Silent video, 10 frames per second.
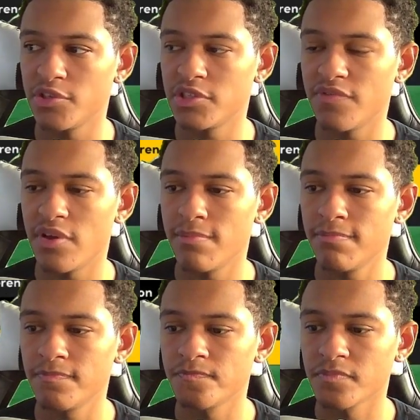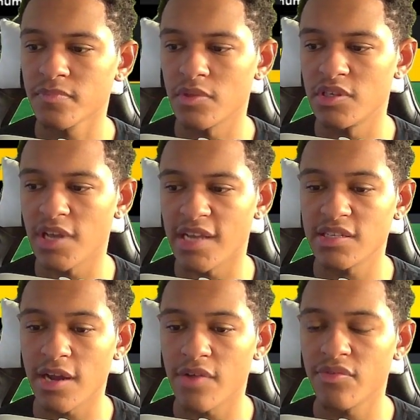version of him He's I
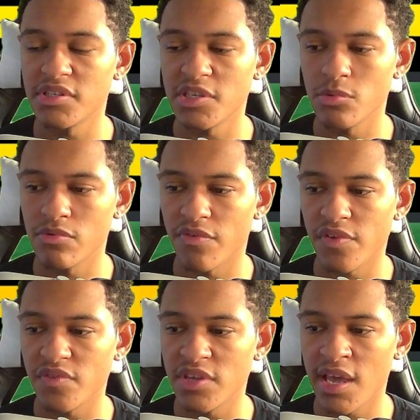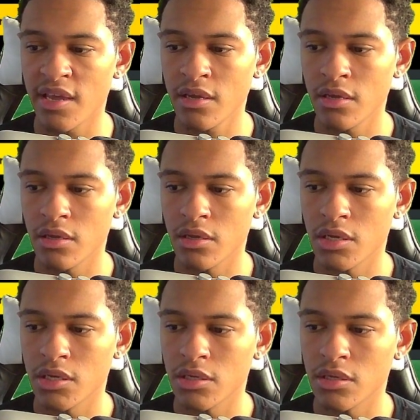have already seen one for 50k.
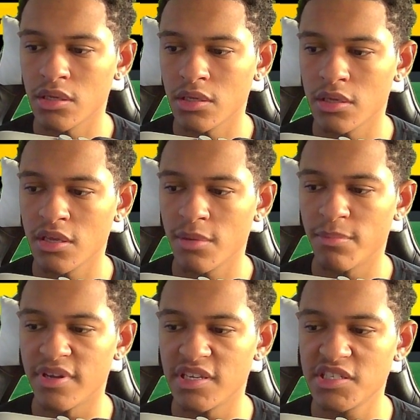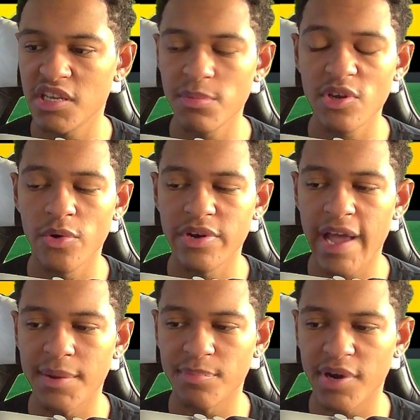But he's gonna be going
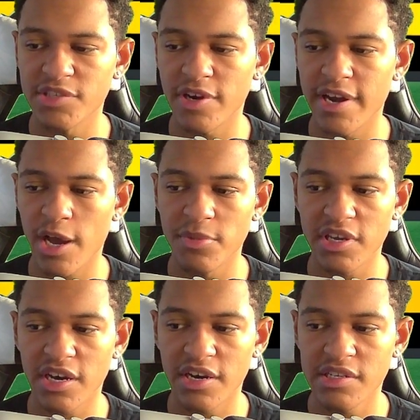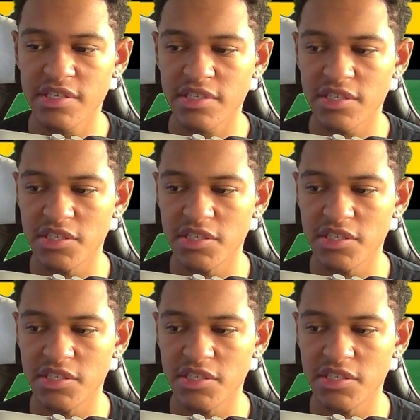down in price right now because